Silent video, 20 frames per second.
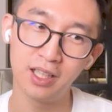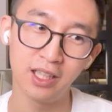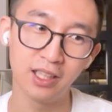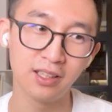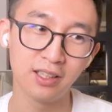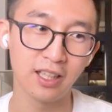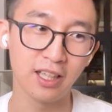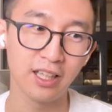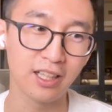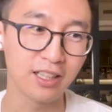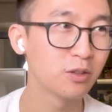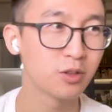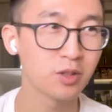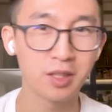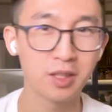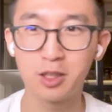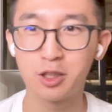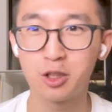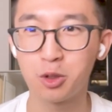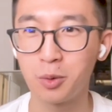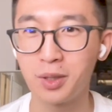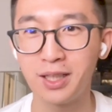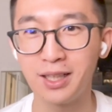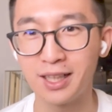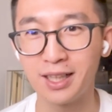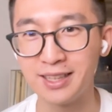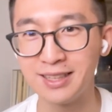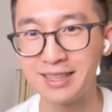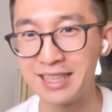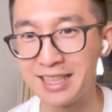in like since
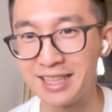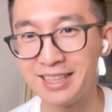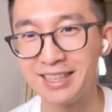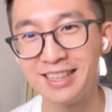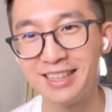2019.